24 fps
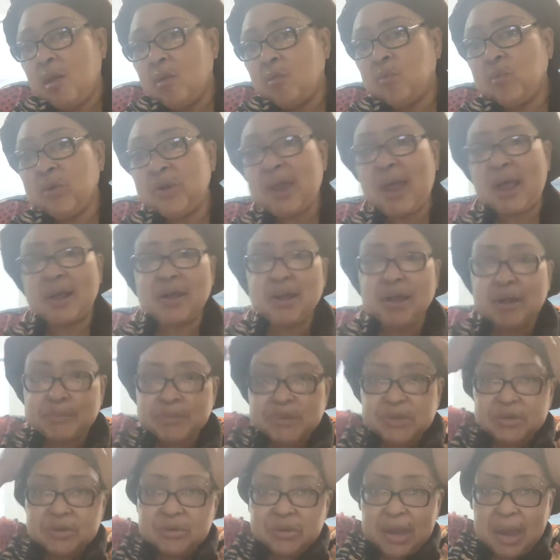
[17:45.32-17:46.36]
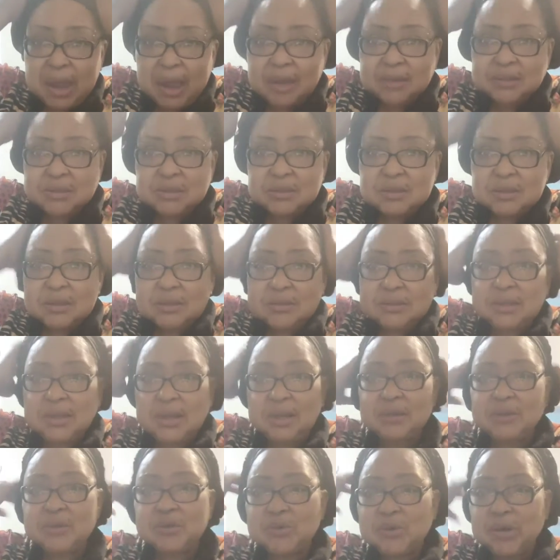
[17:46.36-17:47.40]
when I come to you guys,
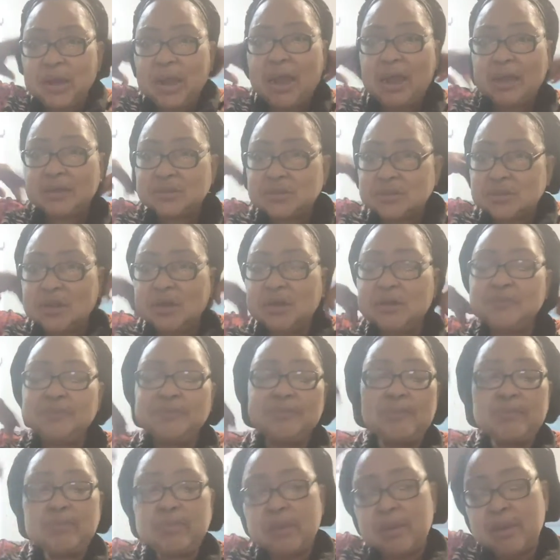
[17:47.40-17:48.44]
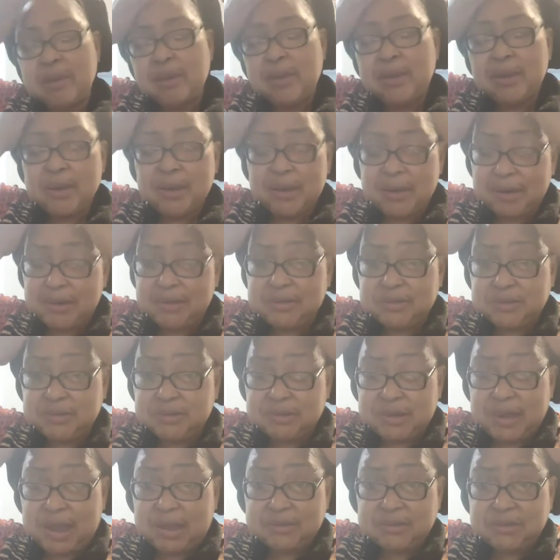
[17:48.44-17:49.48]
telling you guys stuff, it is
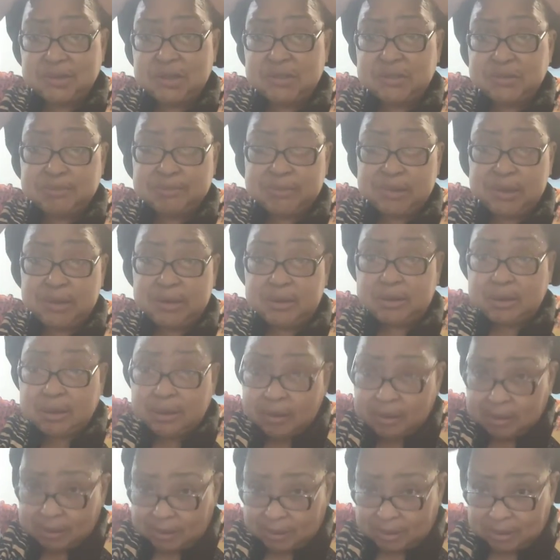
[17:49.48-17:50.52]
not just me.